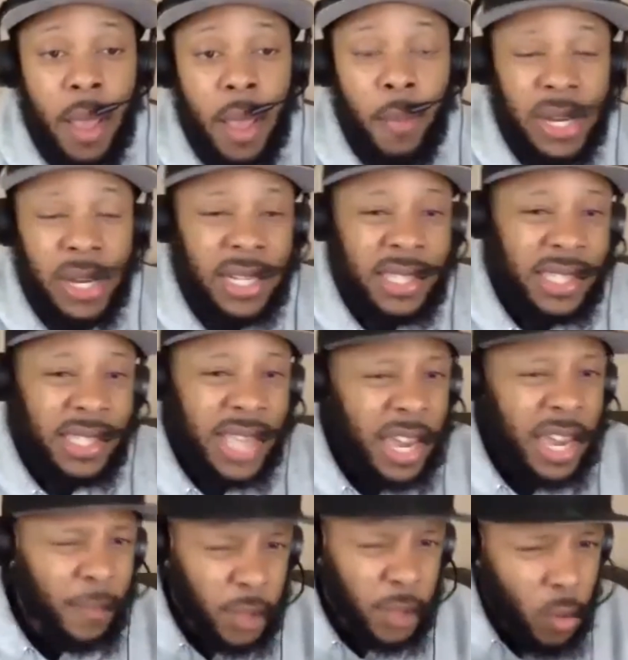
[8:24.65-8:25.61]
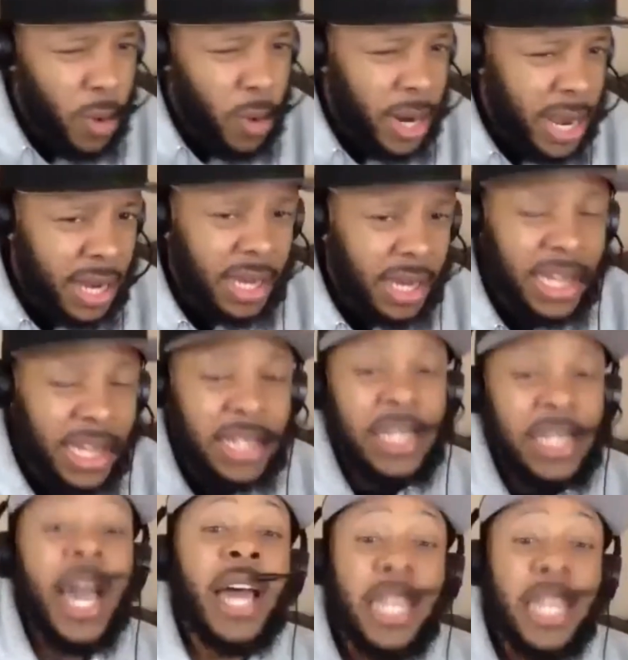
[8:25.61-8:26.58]
but instead of doing it
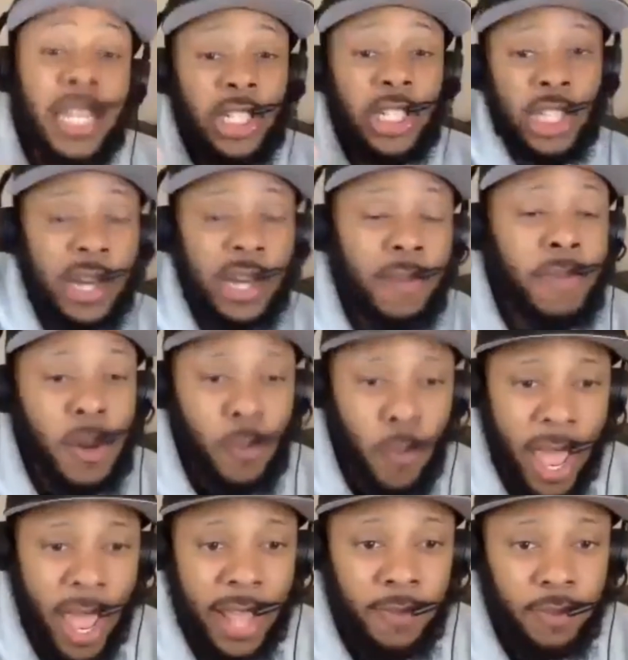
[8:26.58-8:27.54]
a legitimate way,